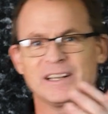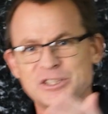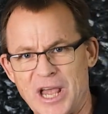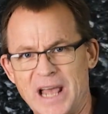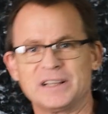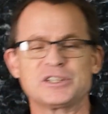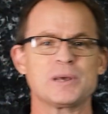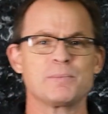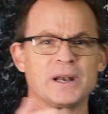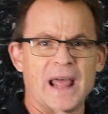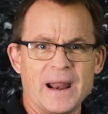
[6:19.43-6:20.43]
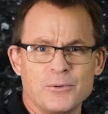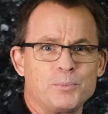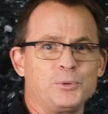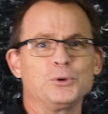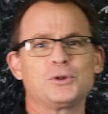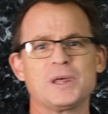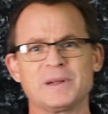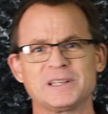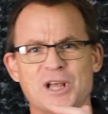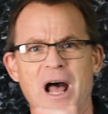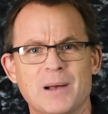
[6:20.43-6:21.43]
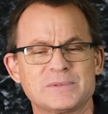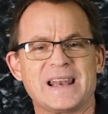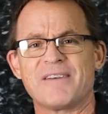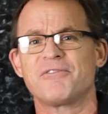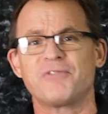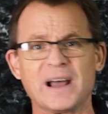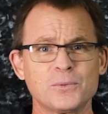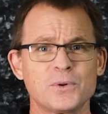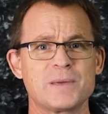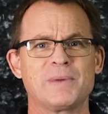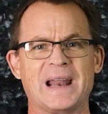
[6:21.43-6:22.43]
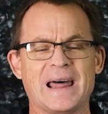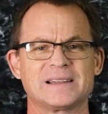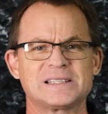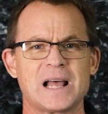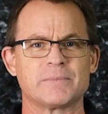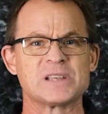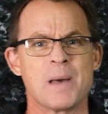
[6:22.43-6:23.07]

challenge them and rebuke them at times and have fun with them at other times.